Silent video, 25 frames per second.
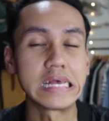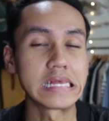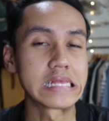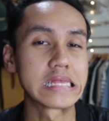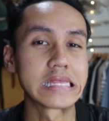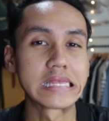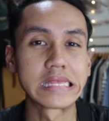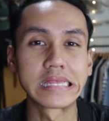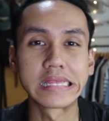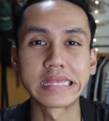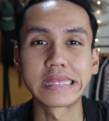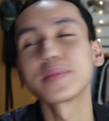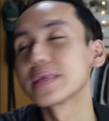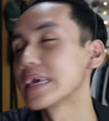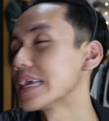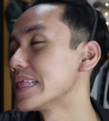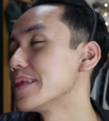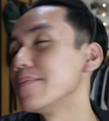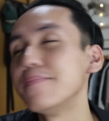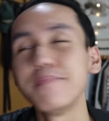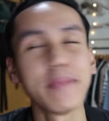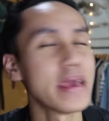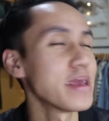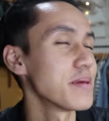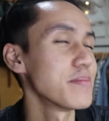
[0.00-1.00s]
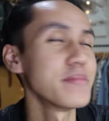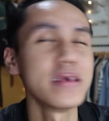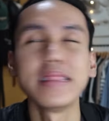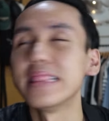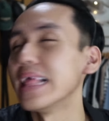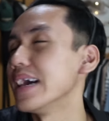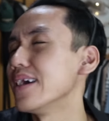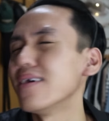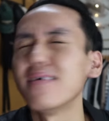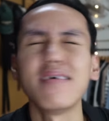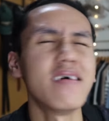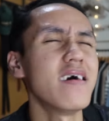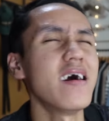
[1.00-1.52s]
is gonna make me
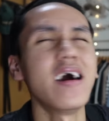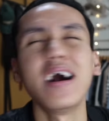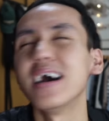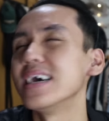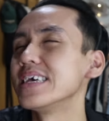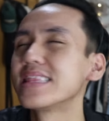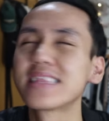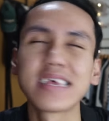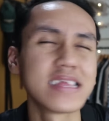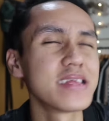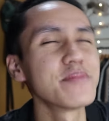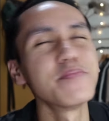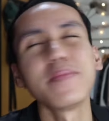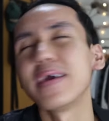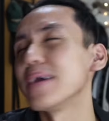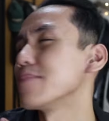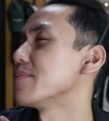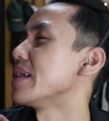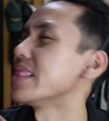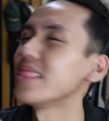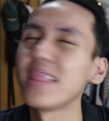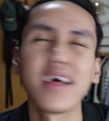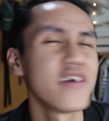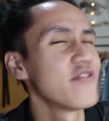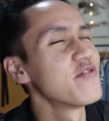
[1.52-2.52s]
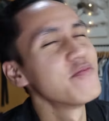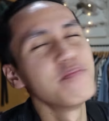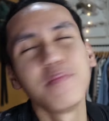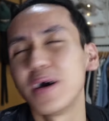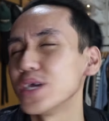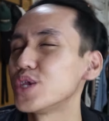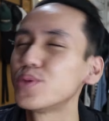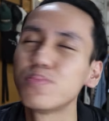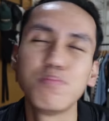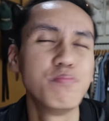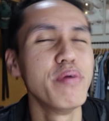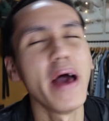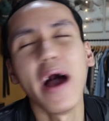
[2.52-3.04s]
like, oh, it's gonna make my life
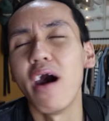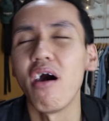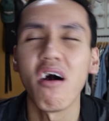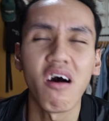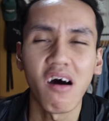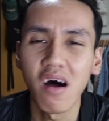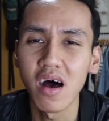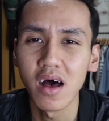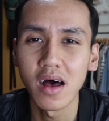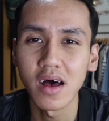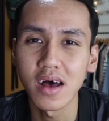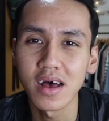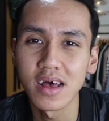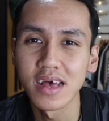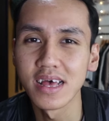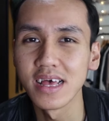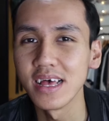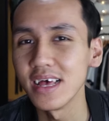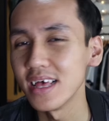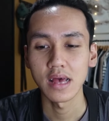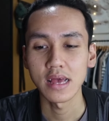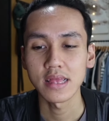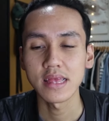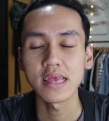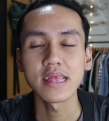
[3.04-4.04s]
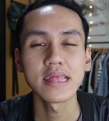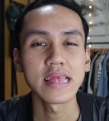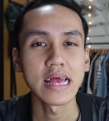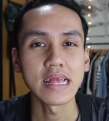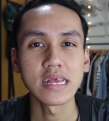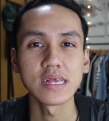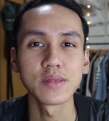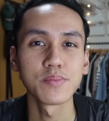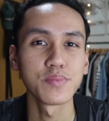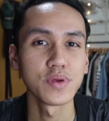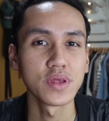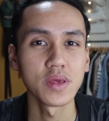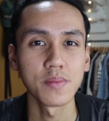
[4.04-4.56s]
much better. I think that
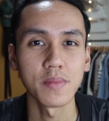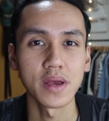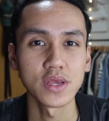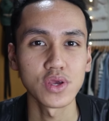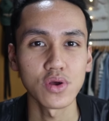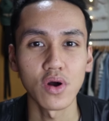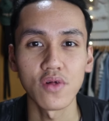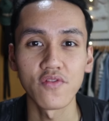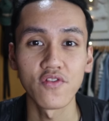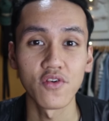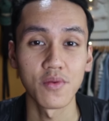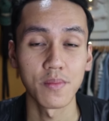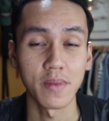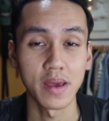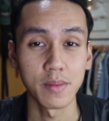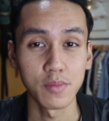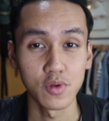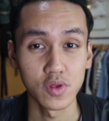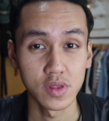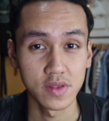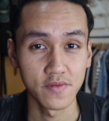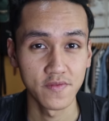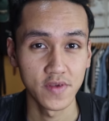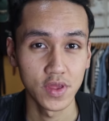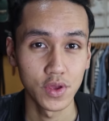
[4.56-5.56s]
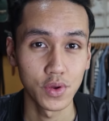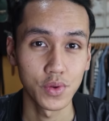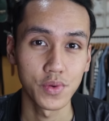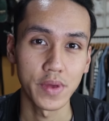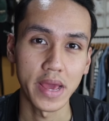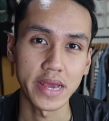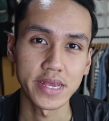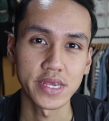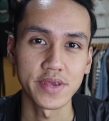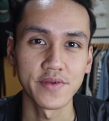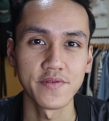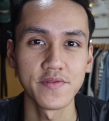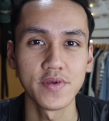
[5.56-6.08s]
is pretty much all for my music video
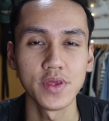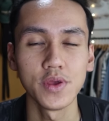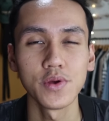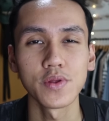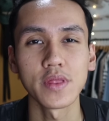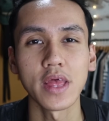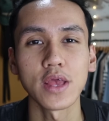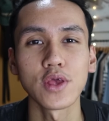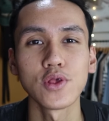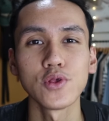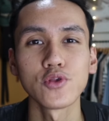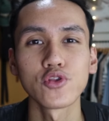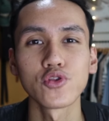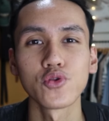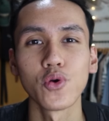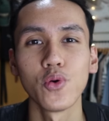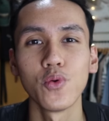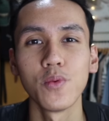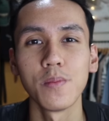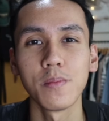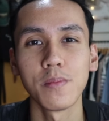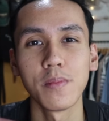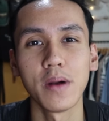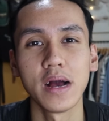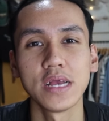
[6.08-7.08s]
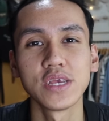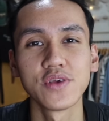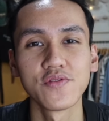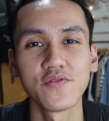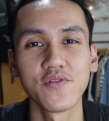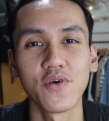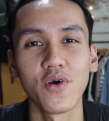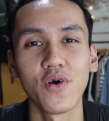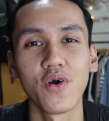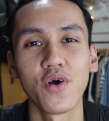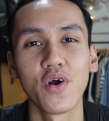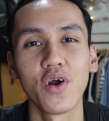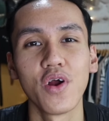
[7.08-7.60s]
reaction video. Thank you so much
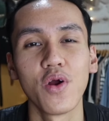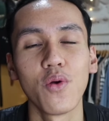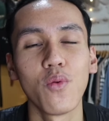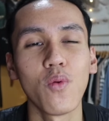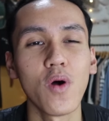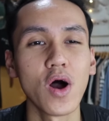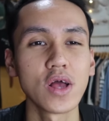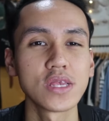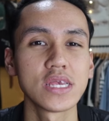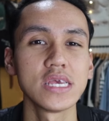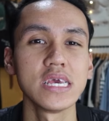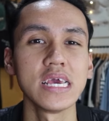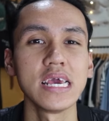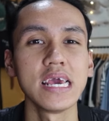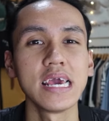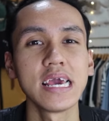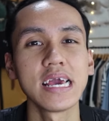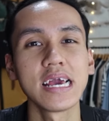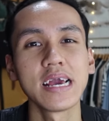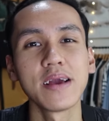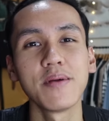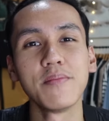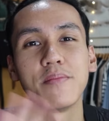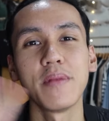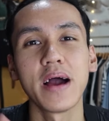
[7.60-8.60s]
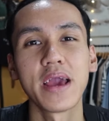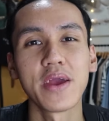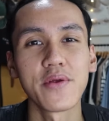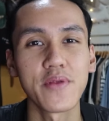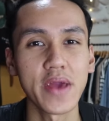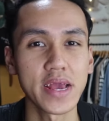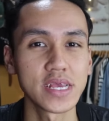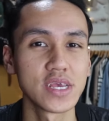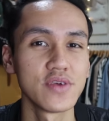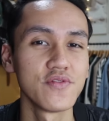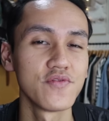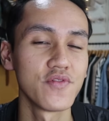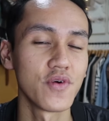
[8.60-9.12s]
for watching my
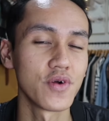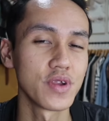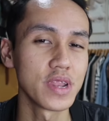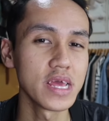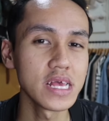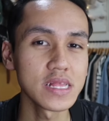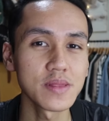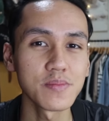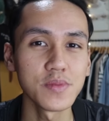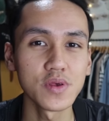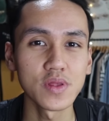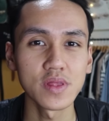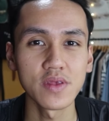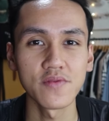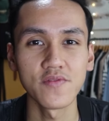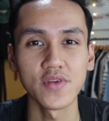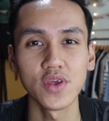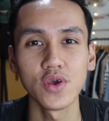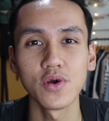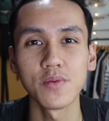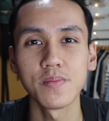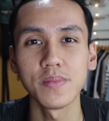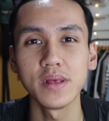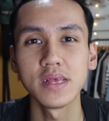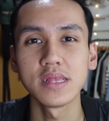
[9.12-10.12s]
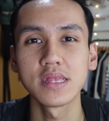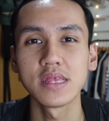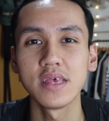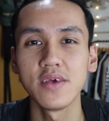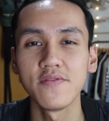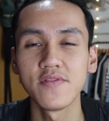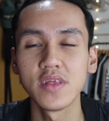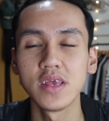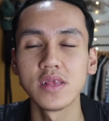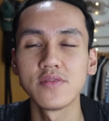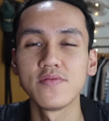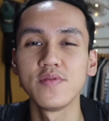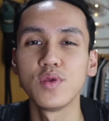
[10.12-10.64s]
reaction for this music video. Please
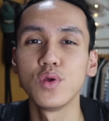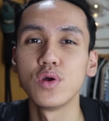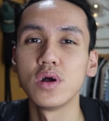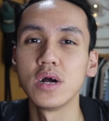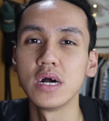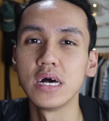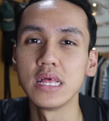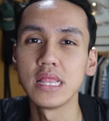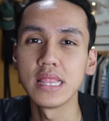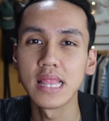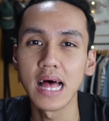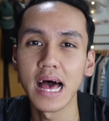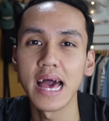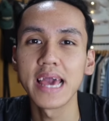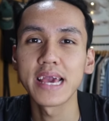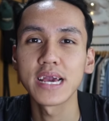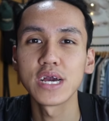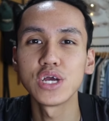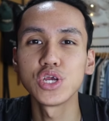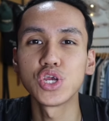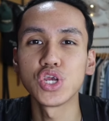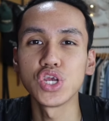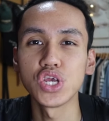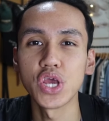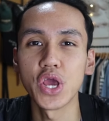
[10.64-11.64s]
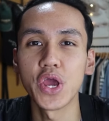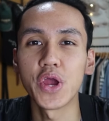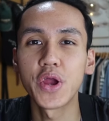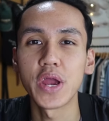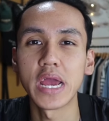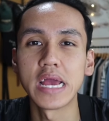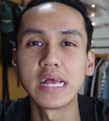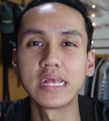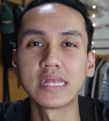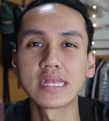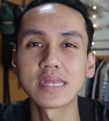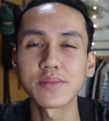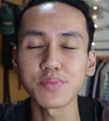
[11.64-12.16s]
give this video a like, a share,
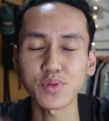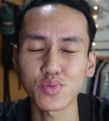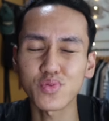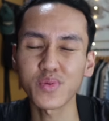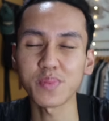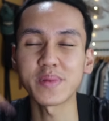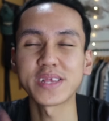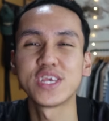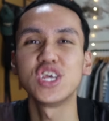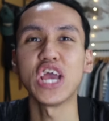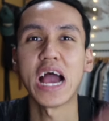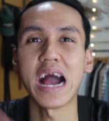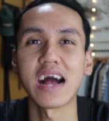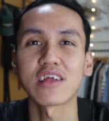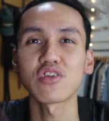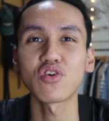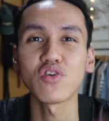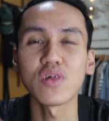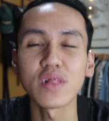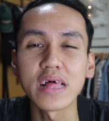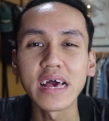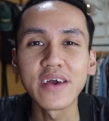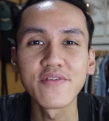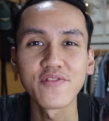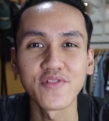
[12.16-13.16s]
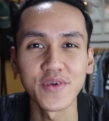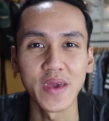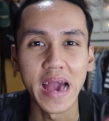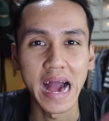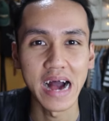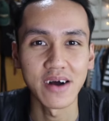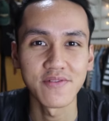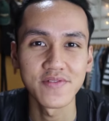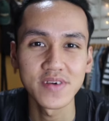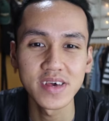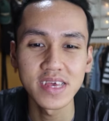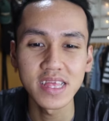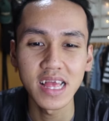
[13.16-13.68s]
and subscribe to my channel if you
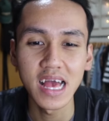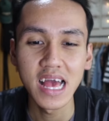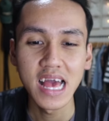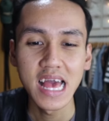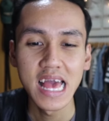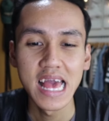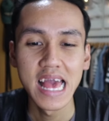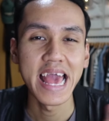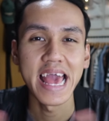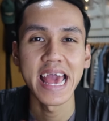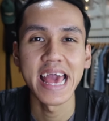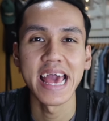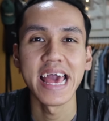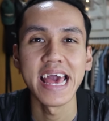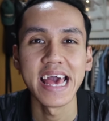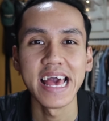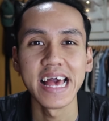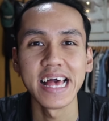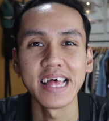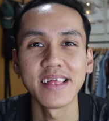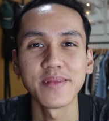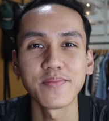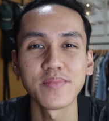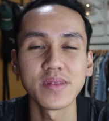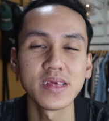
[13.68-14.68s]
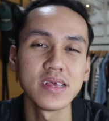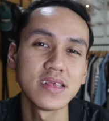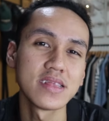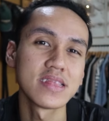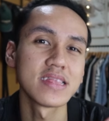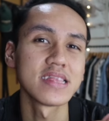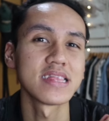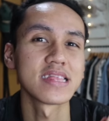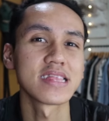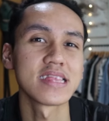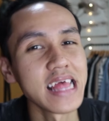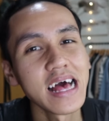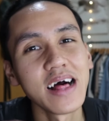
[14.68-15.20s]
haven't. And please
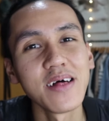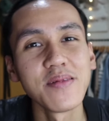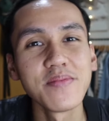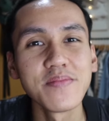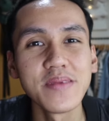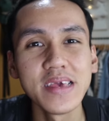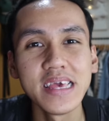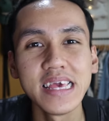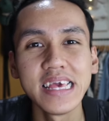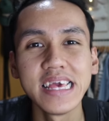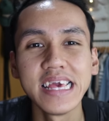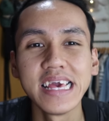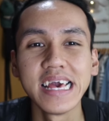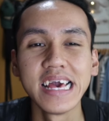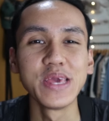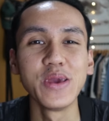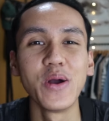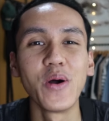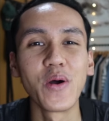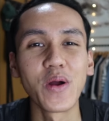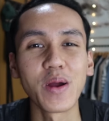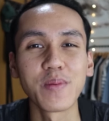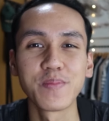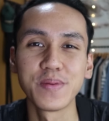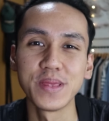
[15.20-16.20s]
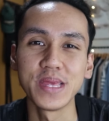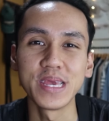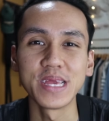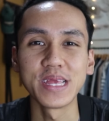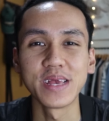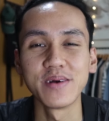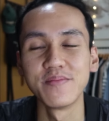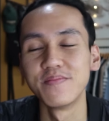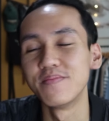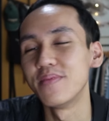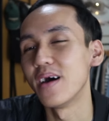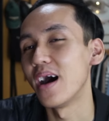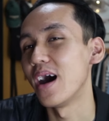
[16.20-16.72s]
tell me your opinion
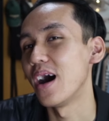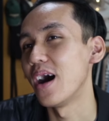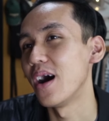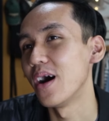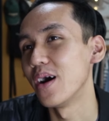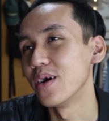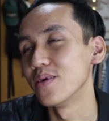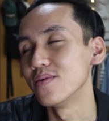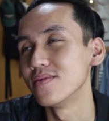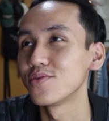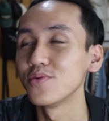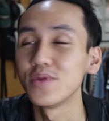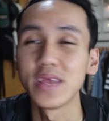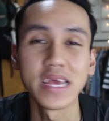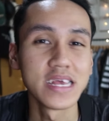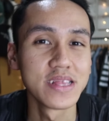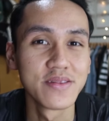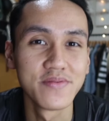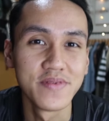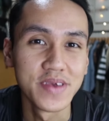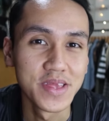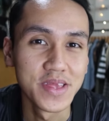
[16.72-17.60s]
about today's